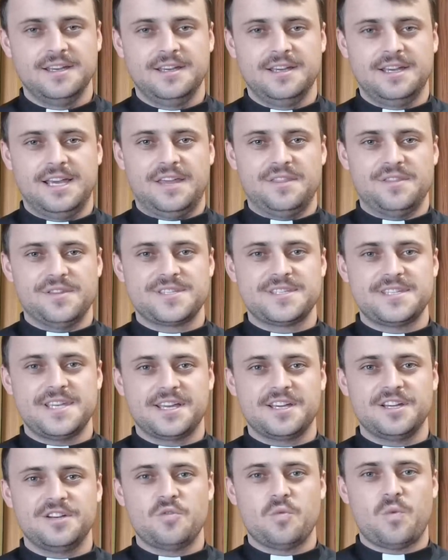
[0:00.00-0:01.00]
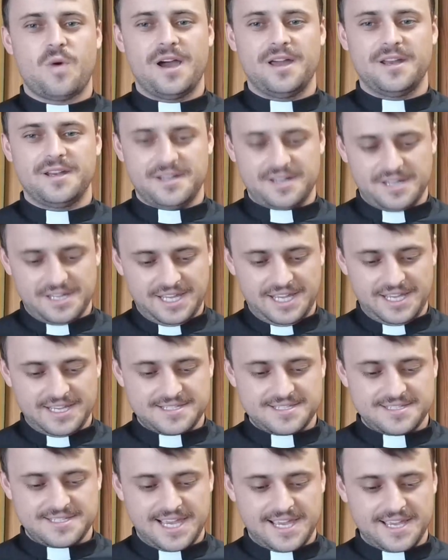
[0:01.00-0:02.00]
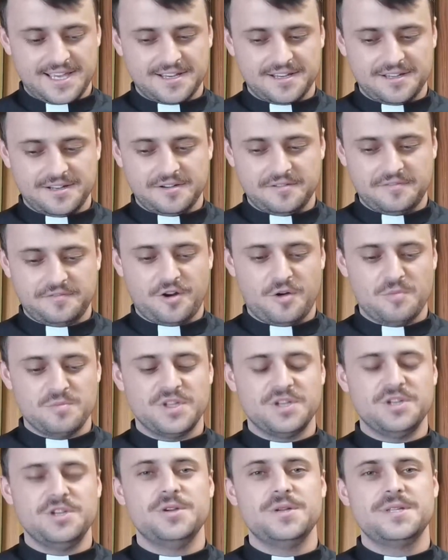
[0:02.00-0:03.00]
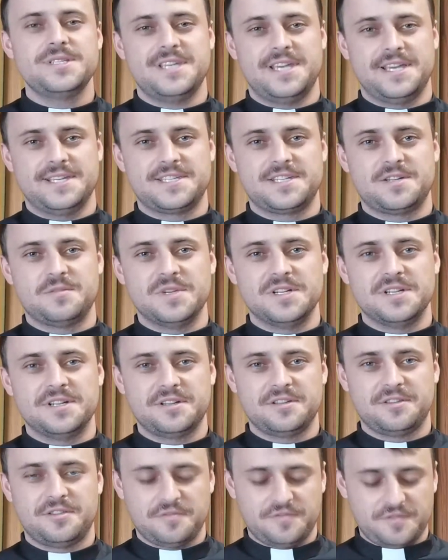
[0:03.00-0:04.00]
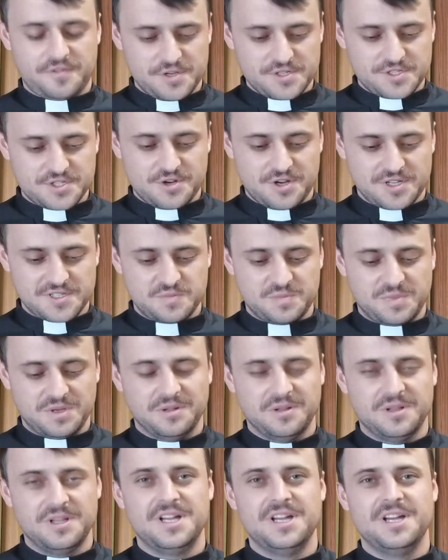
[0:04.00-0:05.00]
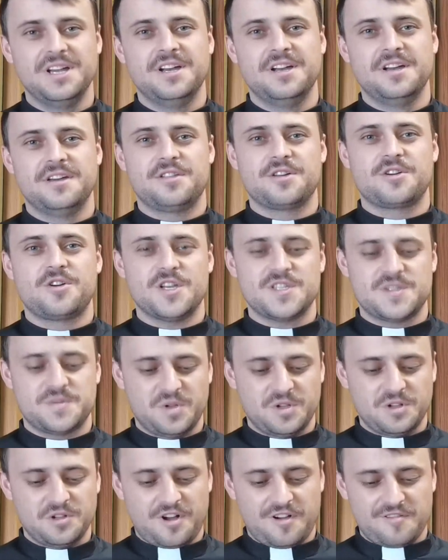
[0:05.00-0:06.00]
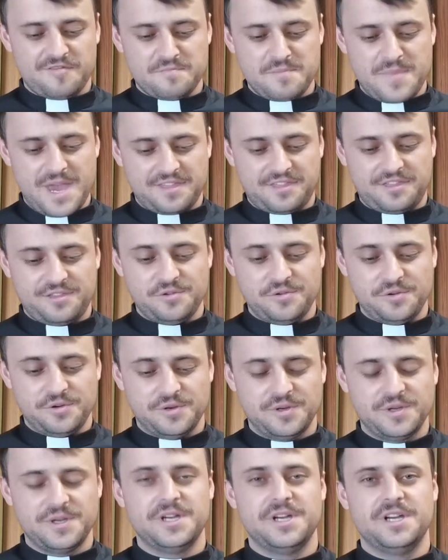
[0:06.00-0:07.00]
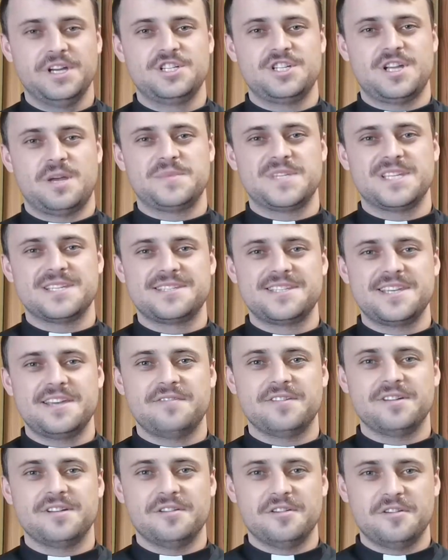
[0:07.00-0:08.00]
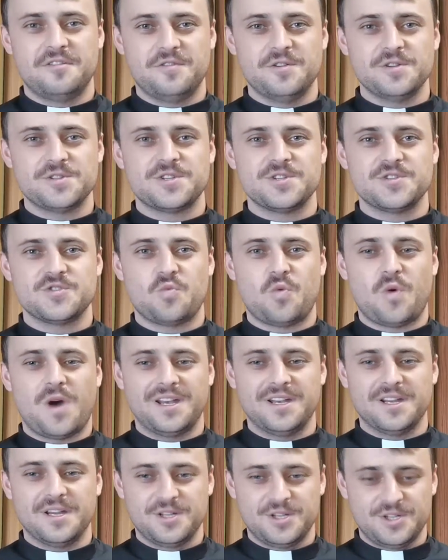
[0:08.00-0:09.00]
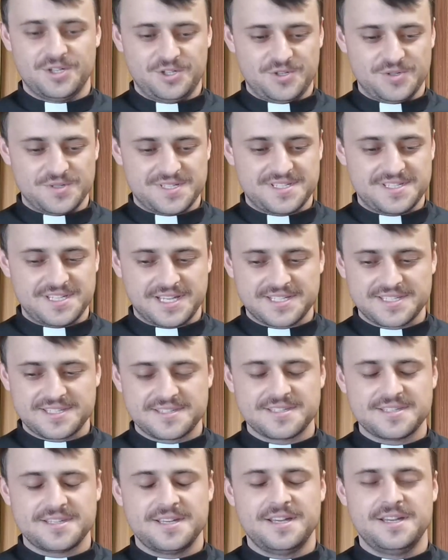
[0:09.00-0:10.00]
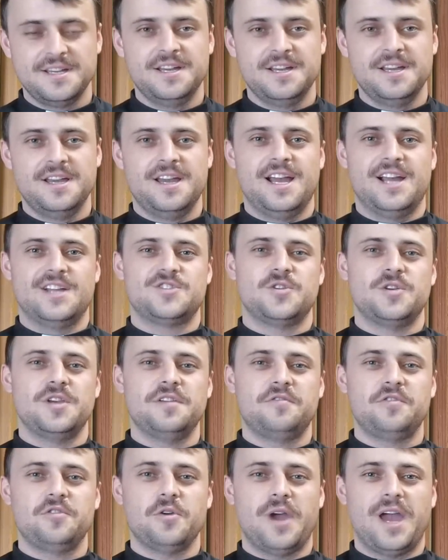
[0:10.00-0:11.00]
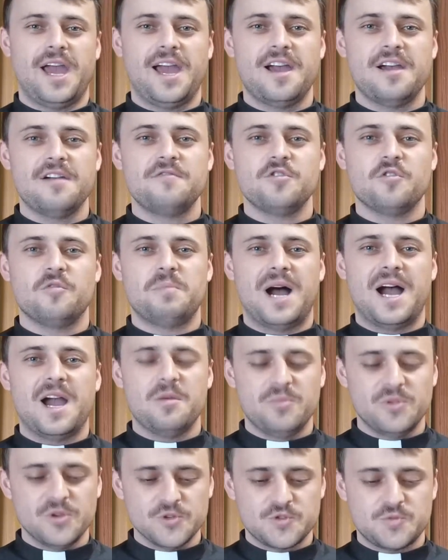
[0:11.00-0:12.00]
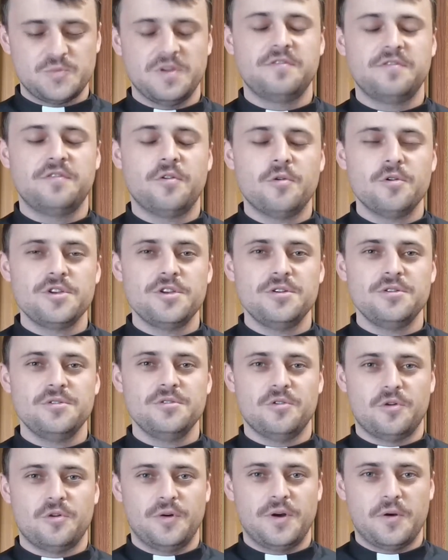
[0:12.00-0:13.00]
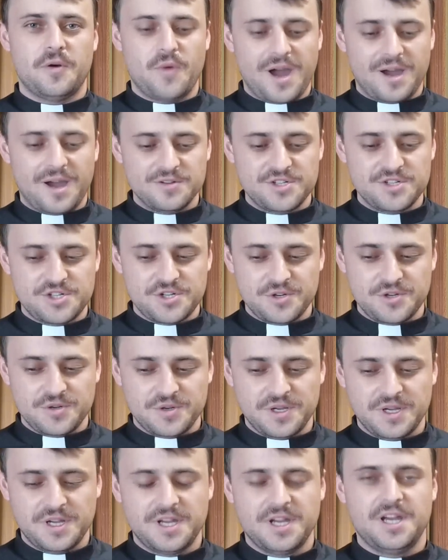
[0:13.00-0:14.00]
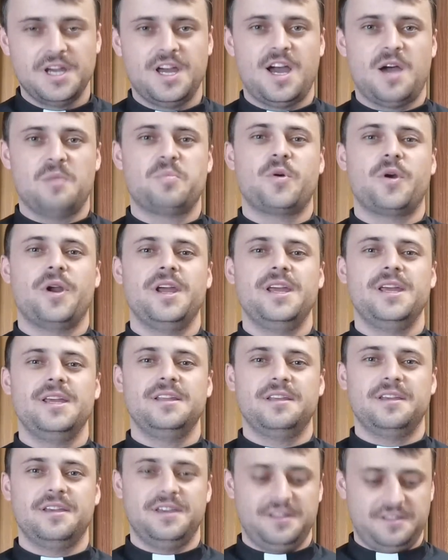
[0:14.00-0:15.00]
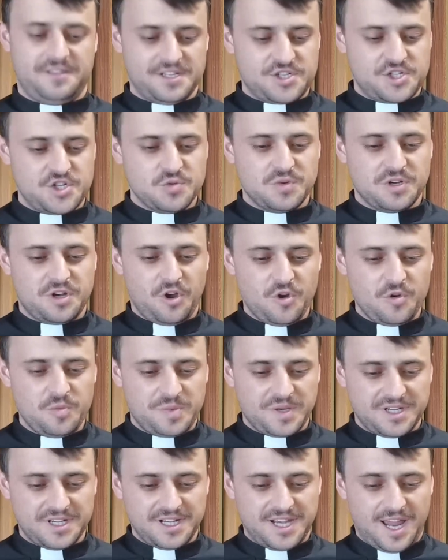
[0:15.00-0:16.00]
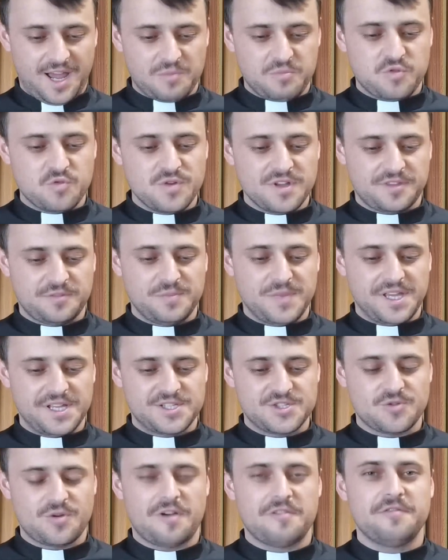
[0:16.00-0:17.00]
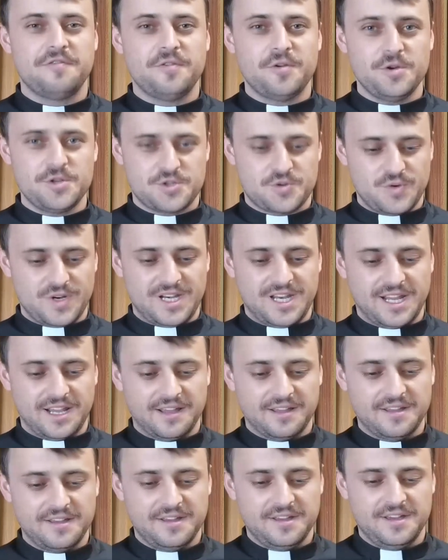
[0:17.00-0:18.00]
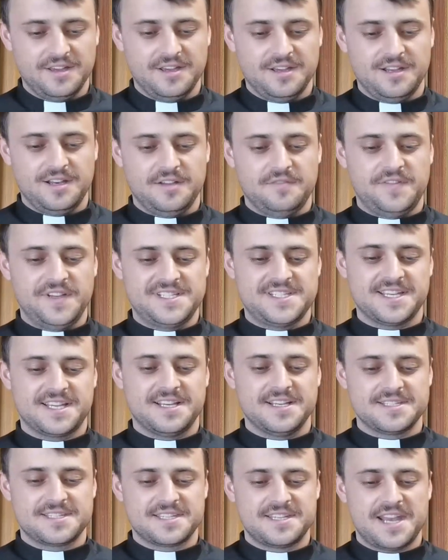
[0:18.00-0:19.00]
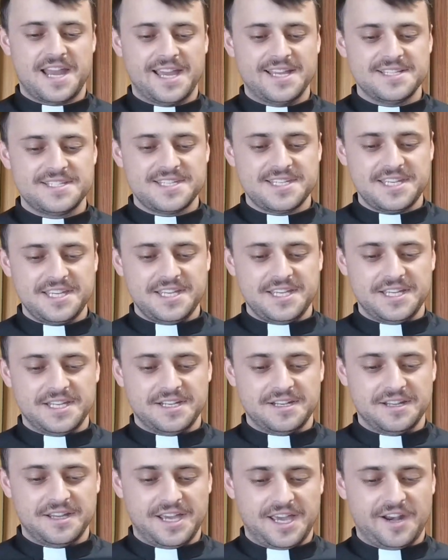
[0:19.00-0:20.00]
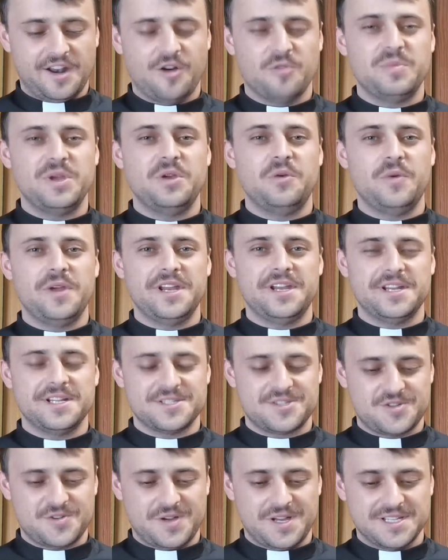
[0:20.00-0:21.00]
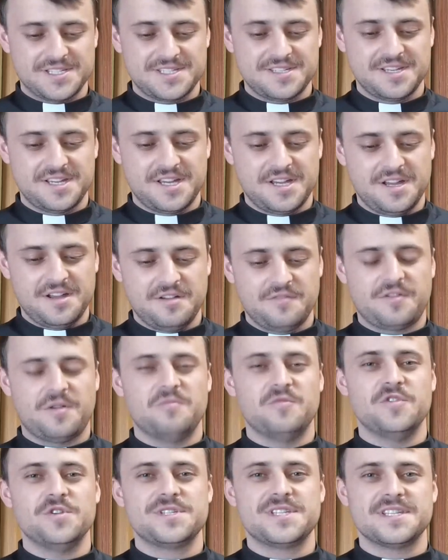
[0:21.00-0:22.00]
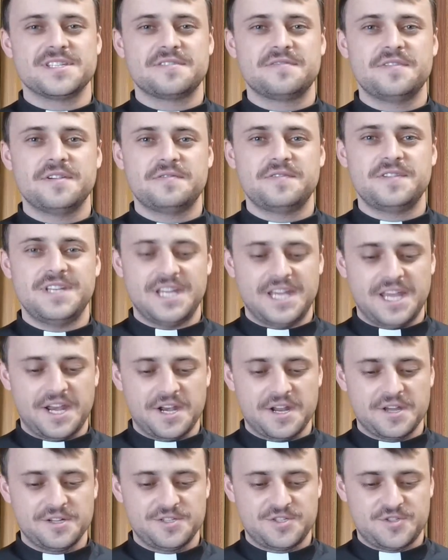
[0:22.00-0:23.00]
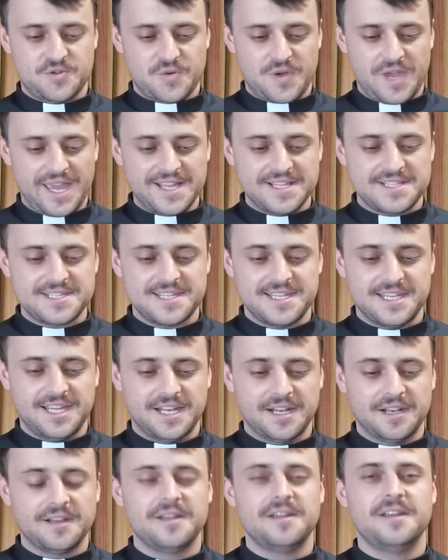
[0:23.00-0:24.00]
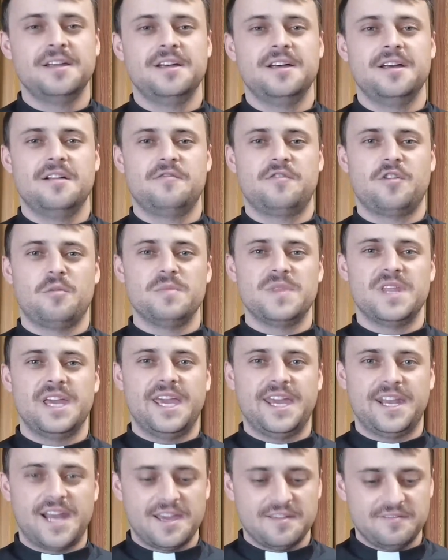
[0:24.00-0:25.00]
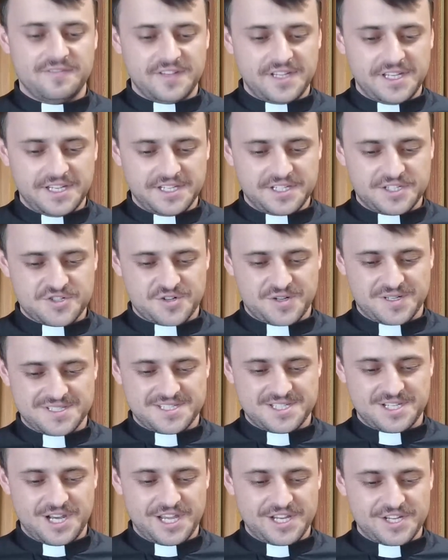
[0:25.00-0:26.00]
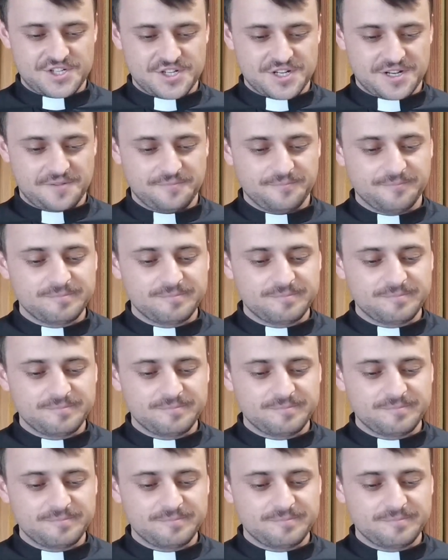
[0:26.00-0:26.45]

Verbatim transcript: And the second one is taken from the New Testament, the first gospel, the gospel of Matthew chapter 7 verses 1 to 6. And so if you have your Bibles before you or around you, I pray that you would open it up with me to our first reading, Leviticus 19, and I'll be reading to us from verses 15 to 18 from the NIV translation.